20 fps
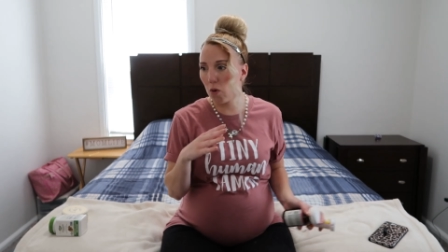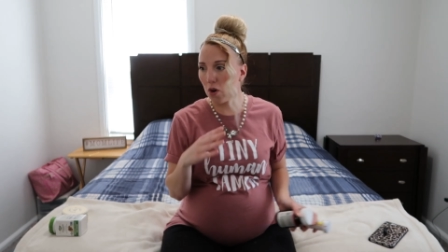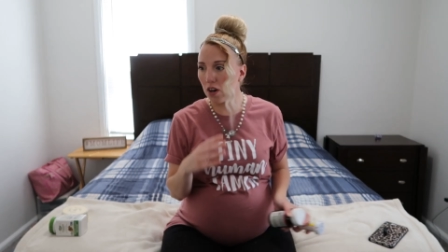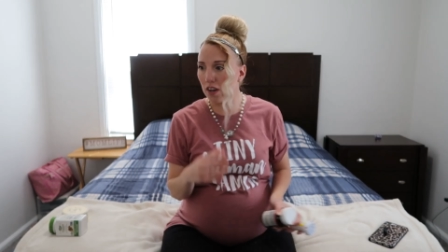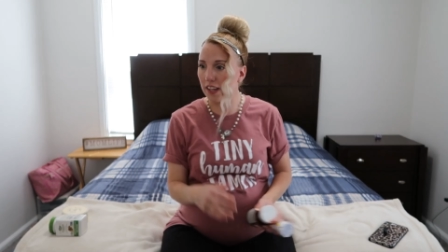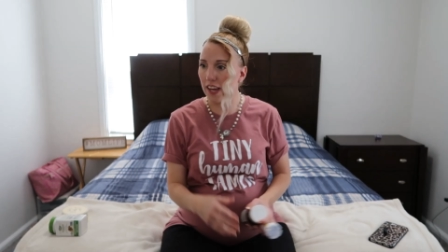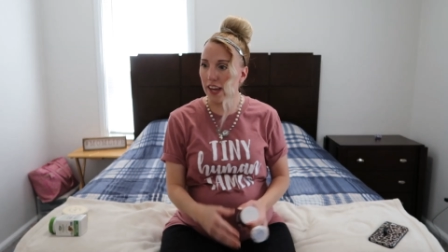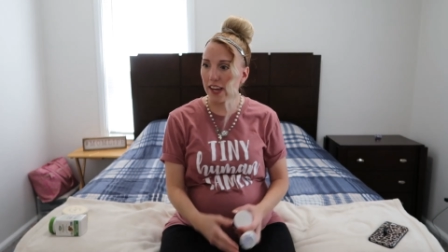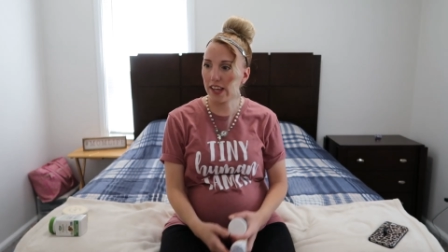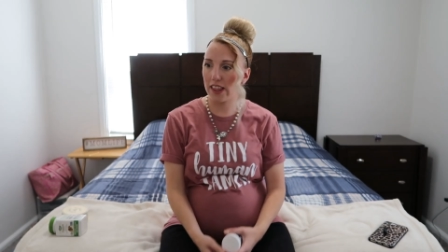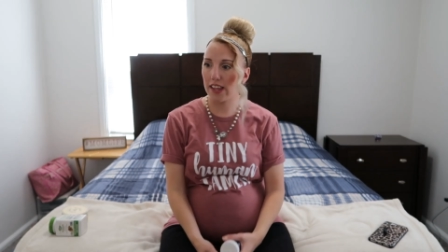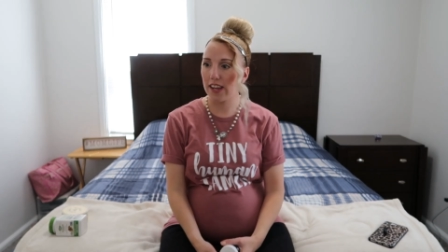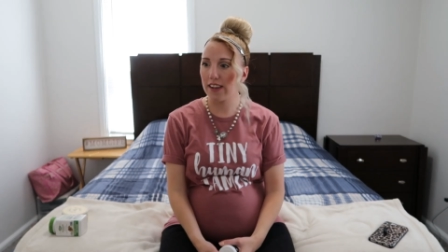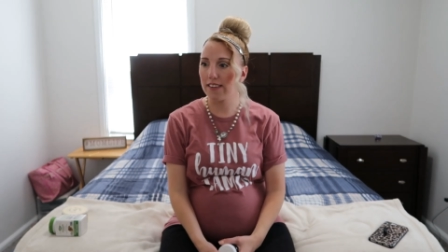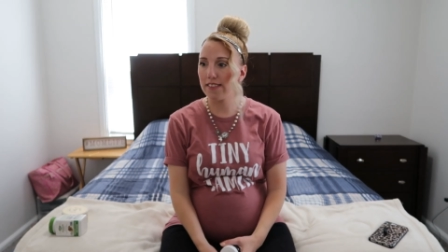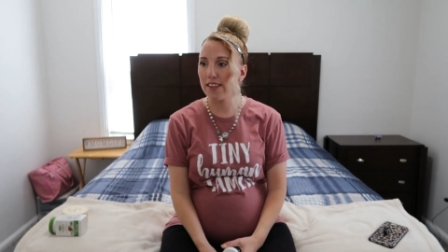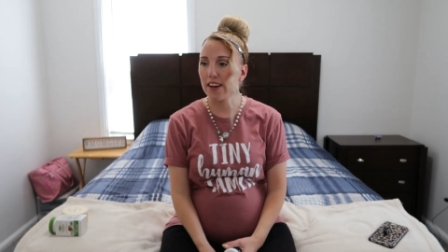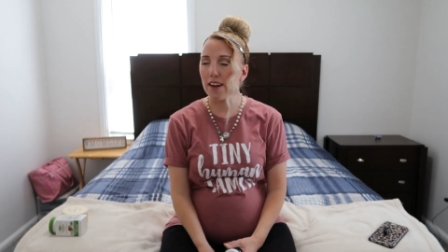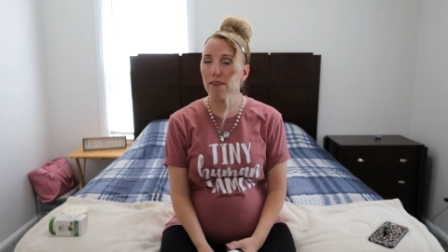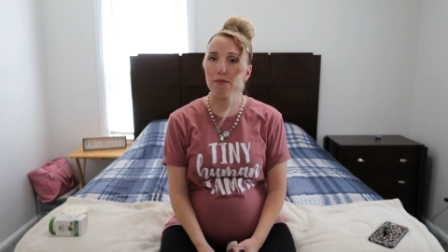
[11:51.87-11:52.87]
or like
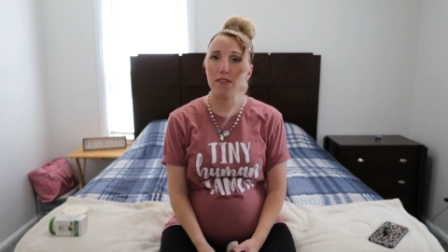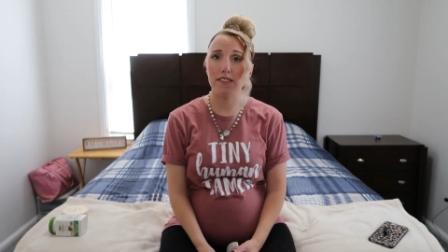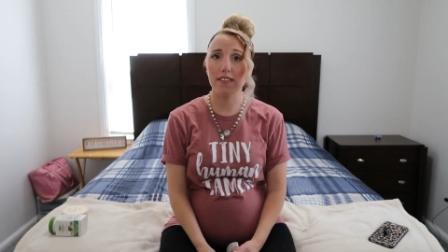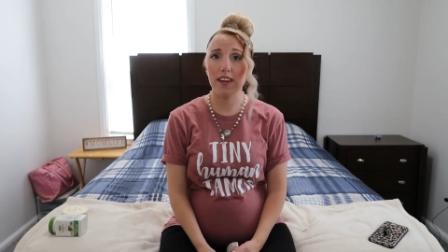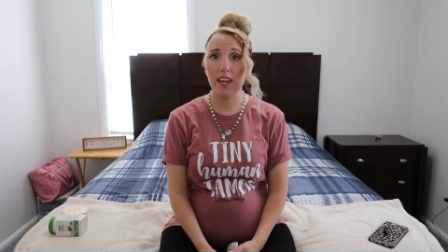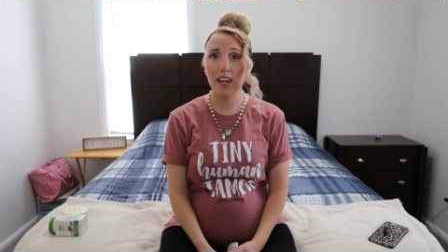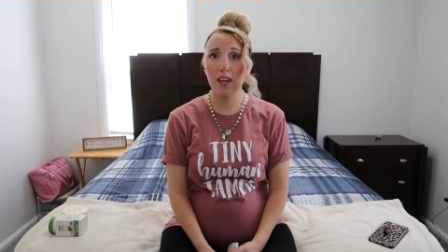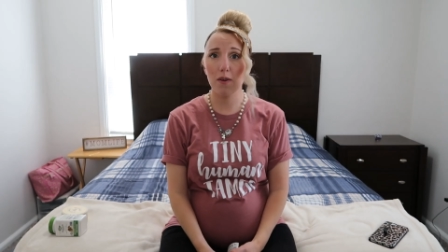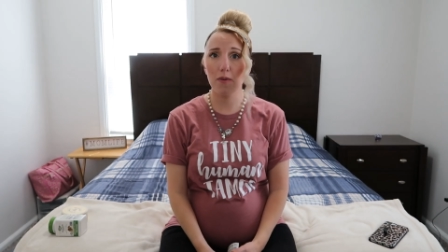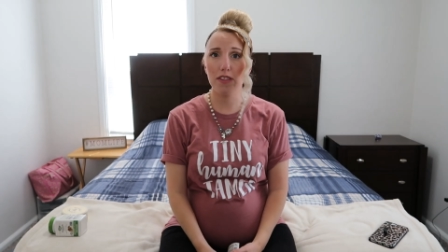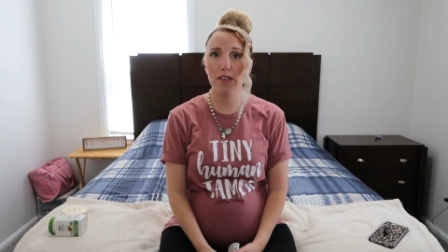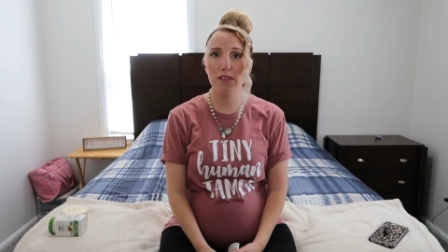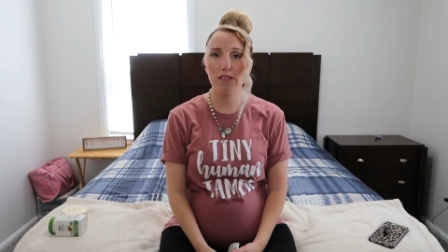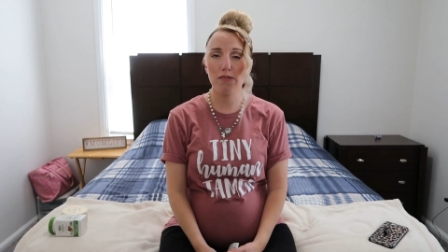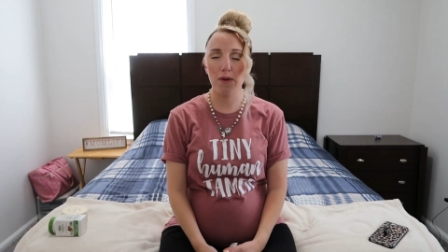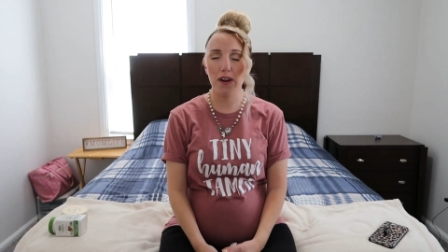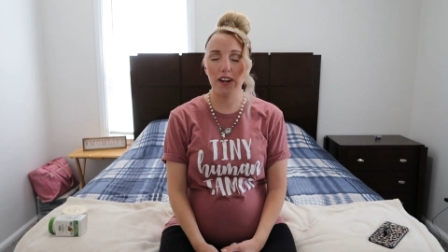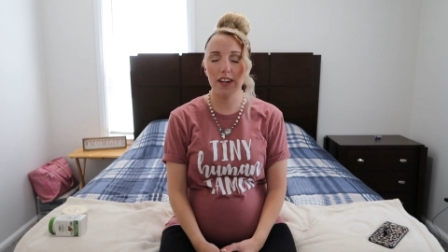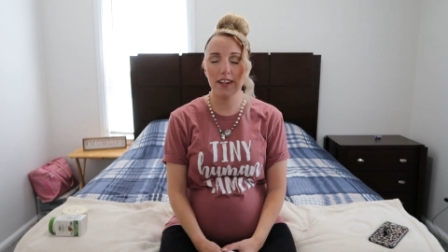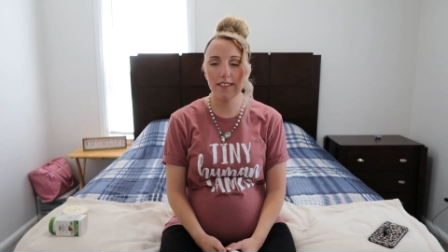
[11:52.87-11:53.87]
things that I've been taking with
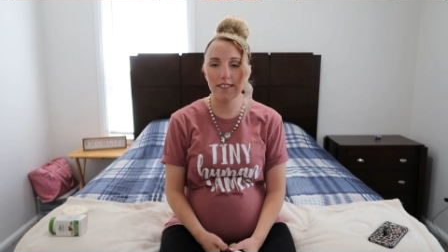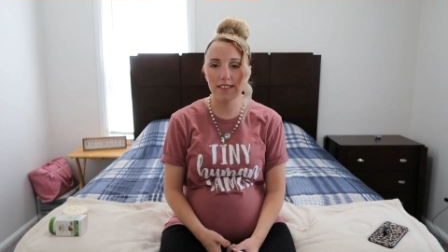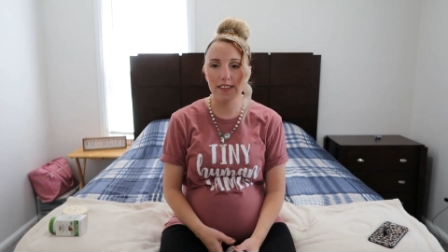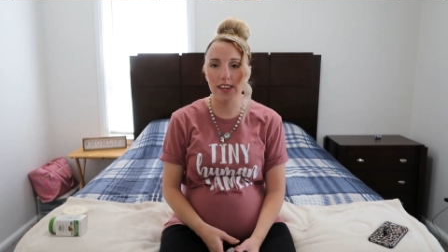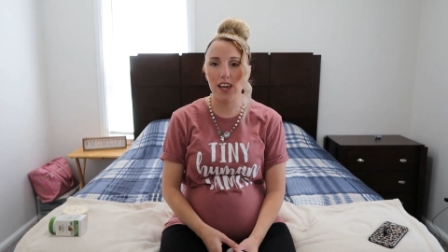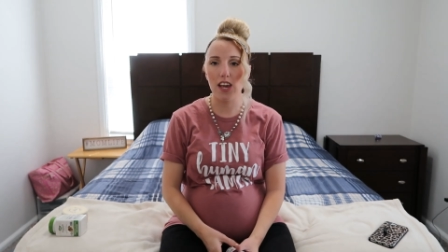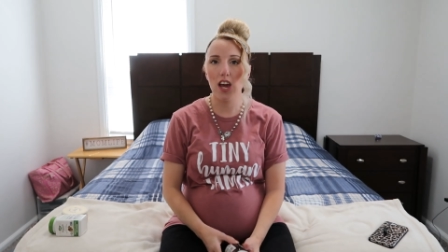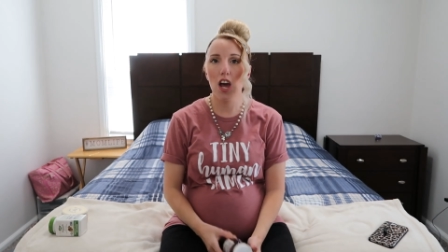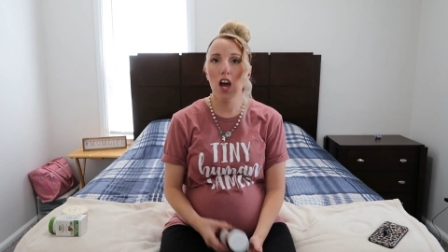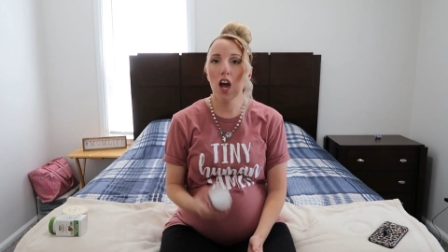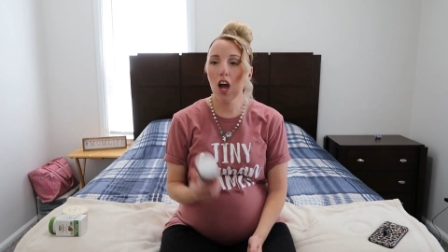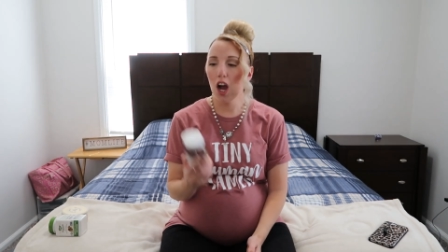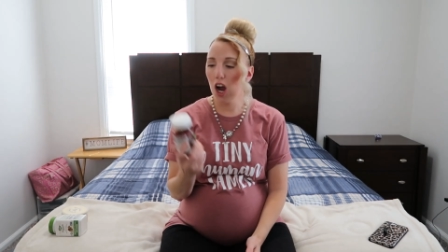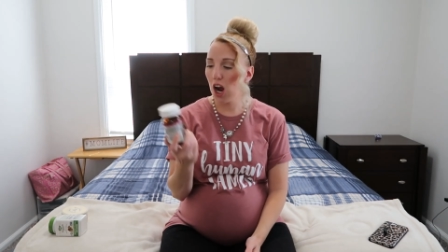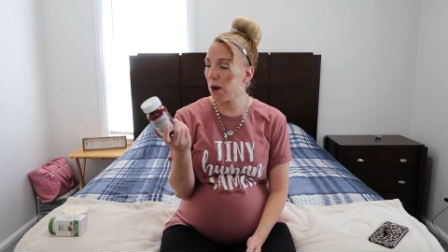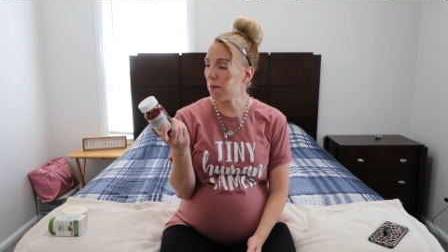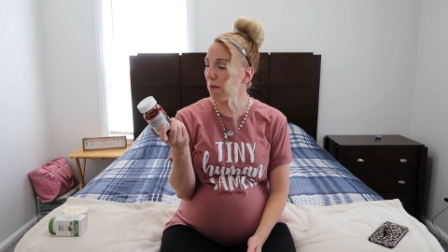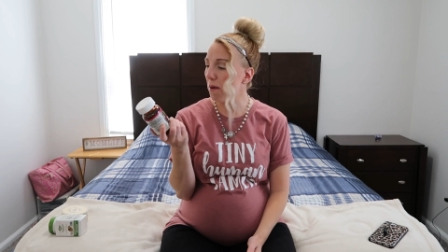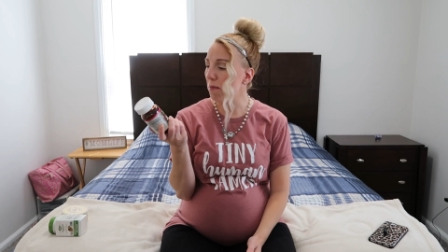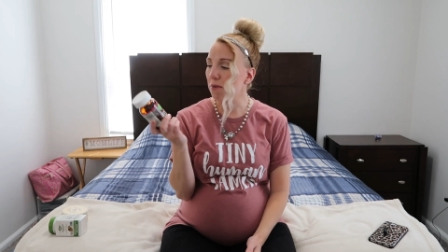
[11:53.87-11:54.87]
this pregnancy
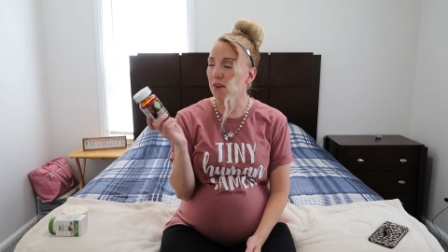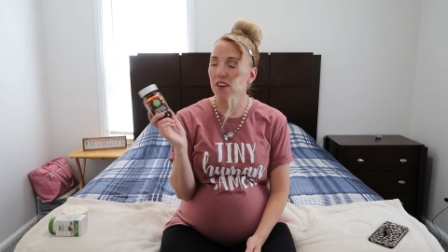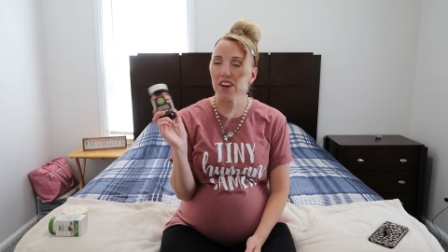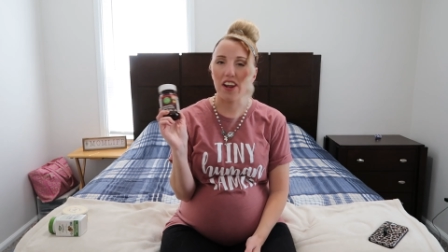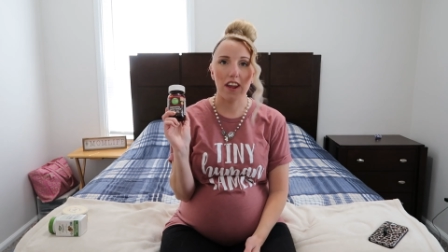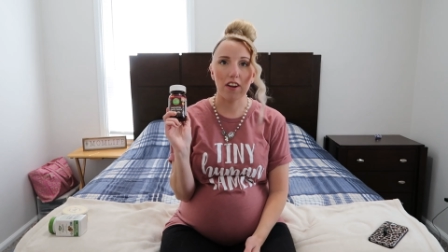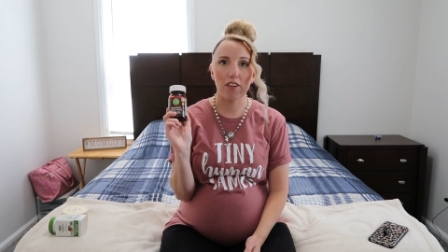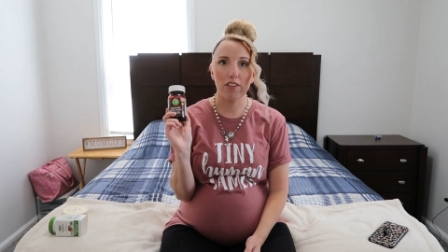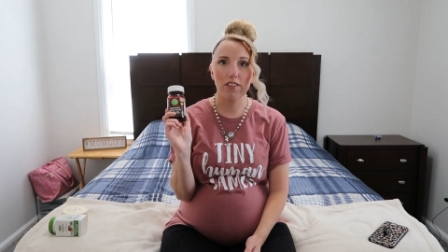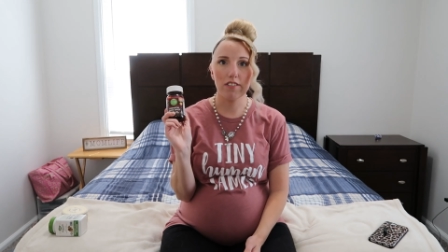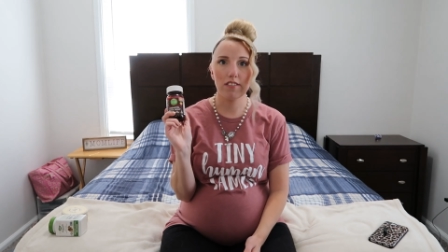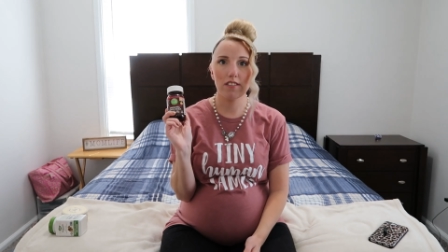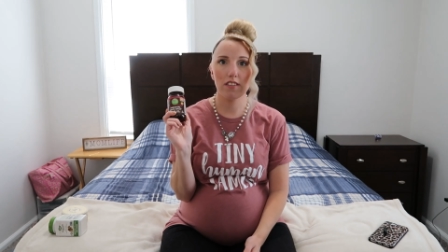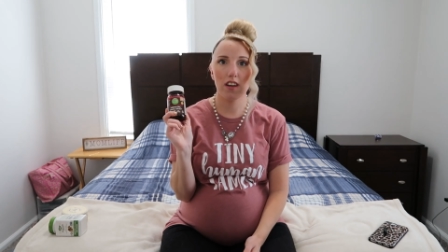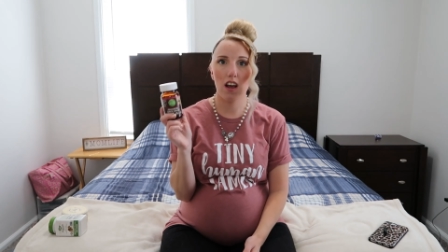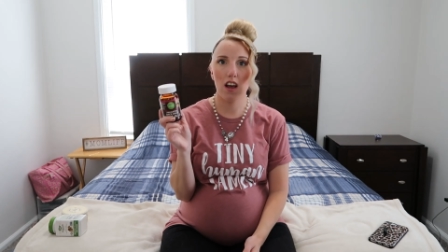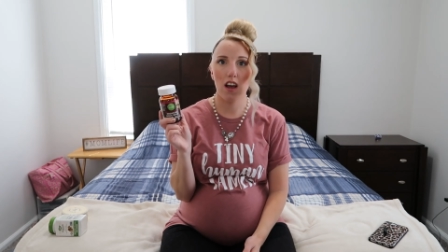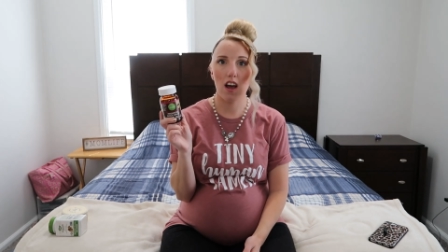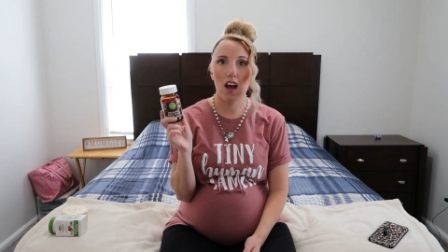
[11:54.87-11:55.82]
are my prenatals.